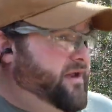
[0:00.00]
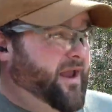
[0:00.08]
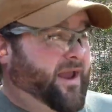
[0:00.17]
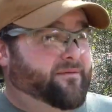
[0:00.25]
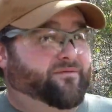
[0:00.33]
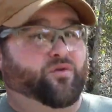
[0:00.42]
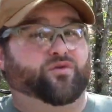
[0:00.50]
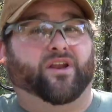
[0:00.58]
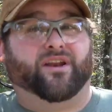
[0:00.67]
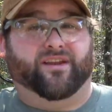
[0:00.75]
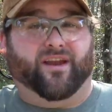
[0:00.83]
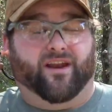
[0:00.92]
Aim for
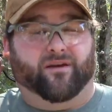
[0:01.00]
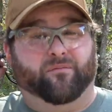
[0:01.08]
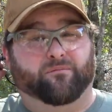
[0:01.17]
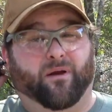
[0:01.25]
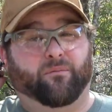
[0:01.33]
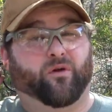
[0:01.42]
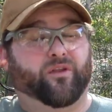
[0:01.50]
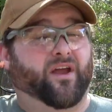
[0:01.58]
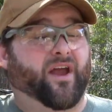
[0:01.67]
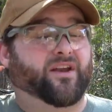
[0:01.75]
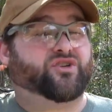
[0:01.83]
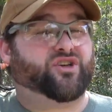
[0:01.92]
Lieutenant Dan. Remember the
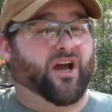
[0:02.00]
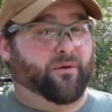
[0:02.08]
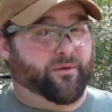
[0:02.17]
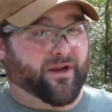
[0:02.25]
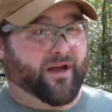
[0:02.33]
headshot we